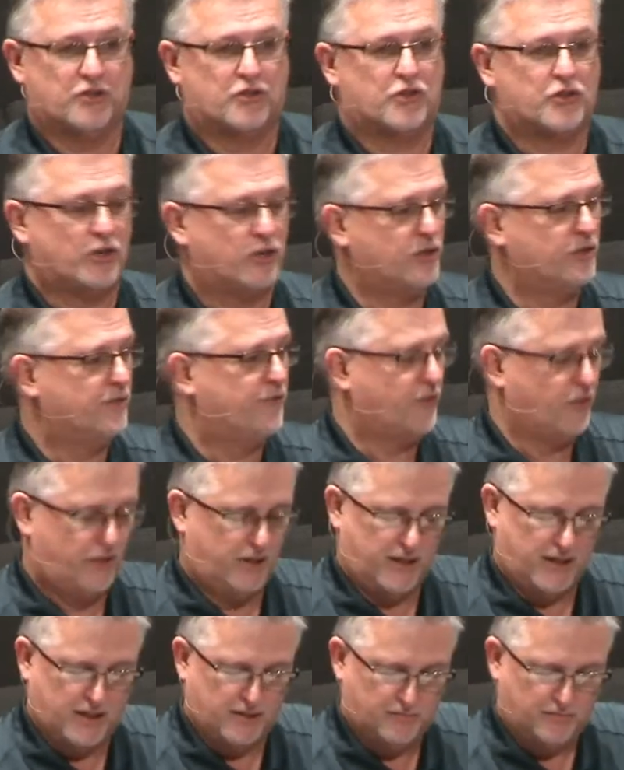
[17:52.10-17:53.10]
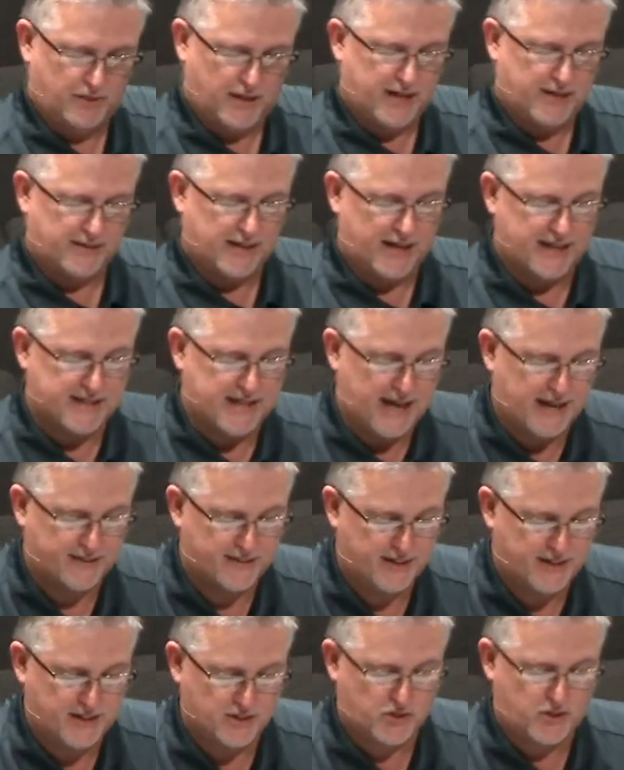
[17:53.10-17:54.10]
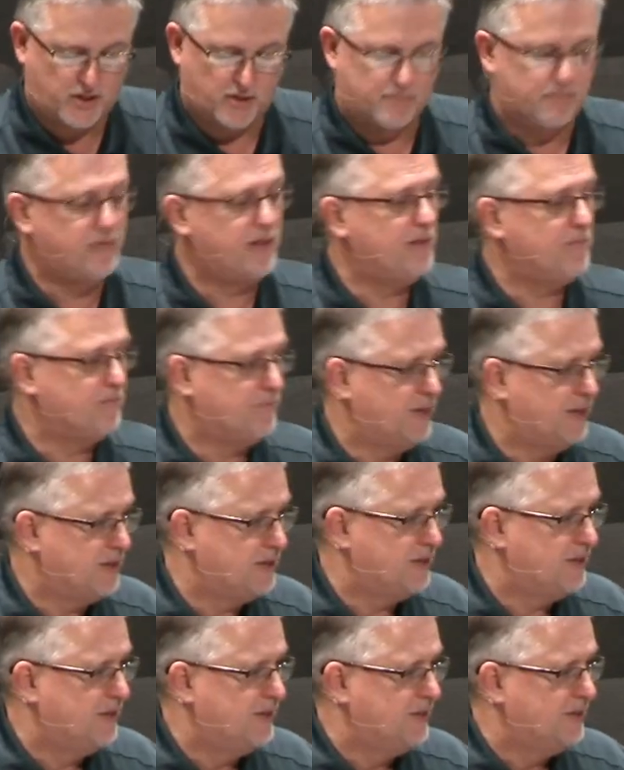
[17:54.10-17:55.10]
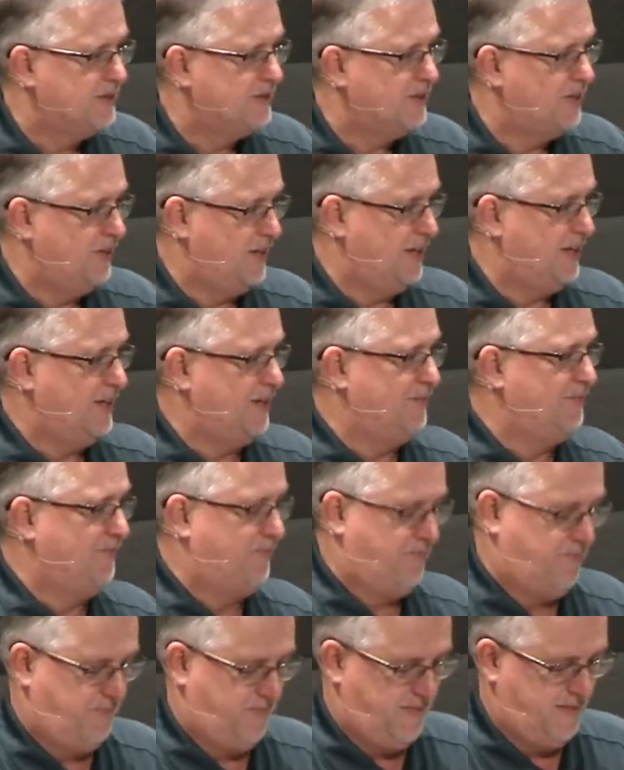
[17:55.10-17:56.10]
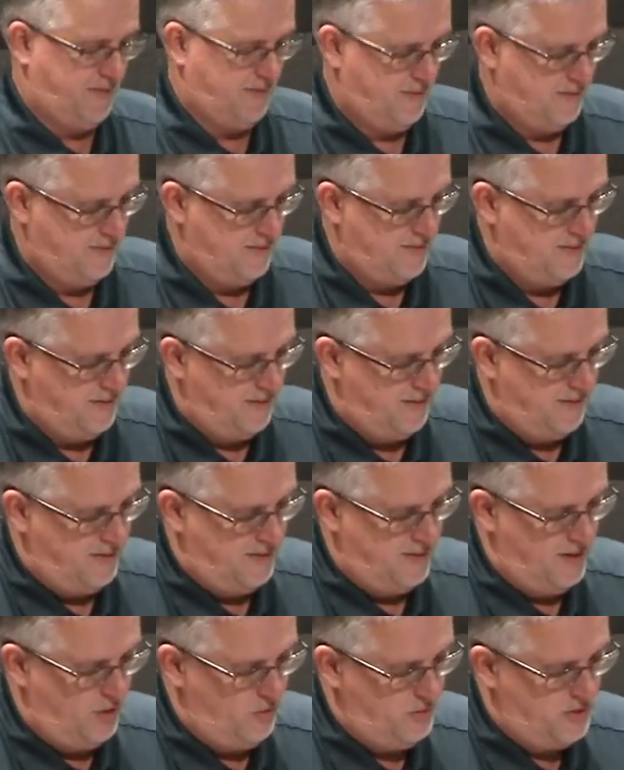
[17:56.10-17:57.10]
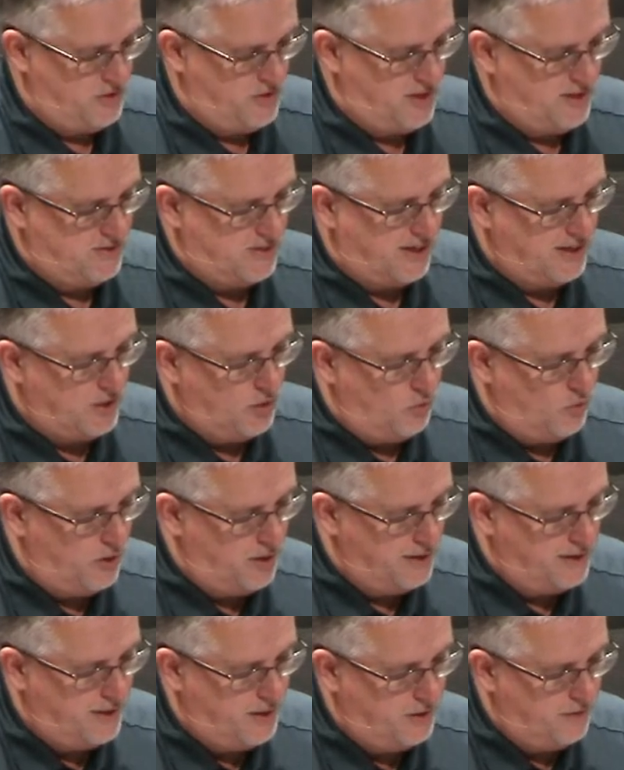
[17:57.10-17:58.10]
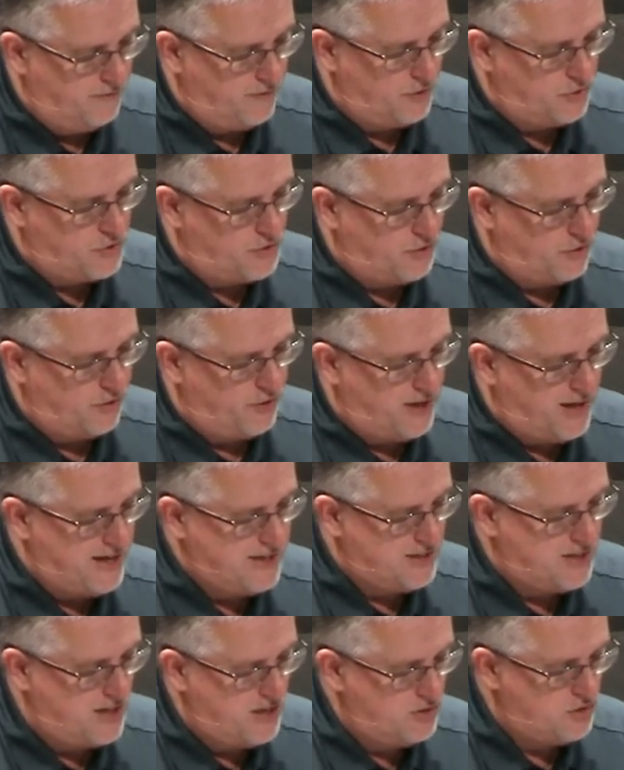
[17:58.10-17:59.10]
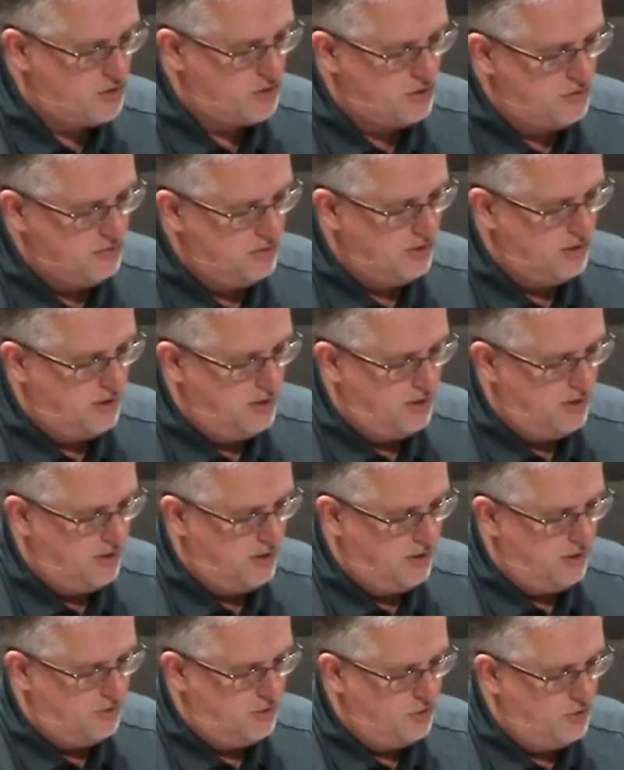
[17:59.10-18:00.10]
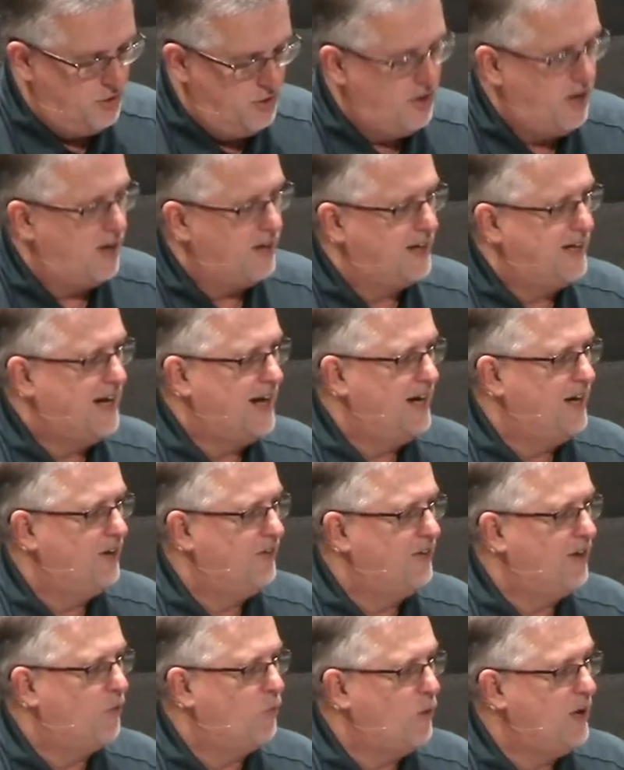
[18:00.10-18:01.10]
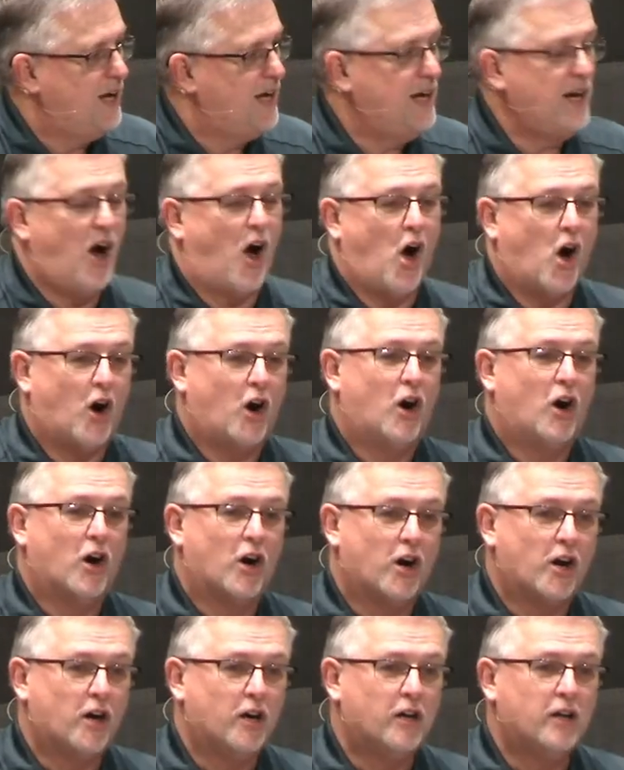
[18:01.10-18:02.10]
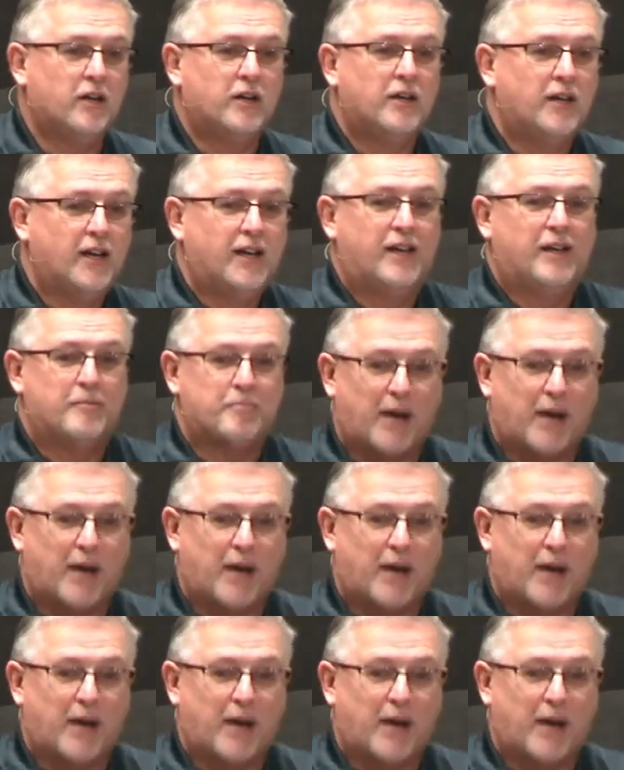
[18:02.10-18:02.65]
his concern for them, he, they doubted his commitment to them. Notice as they go on here in verse 38 Teacher, do you not care that we are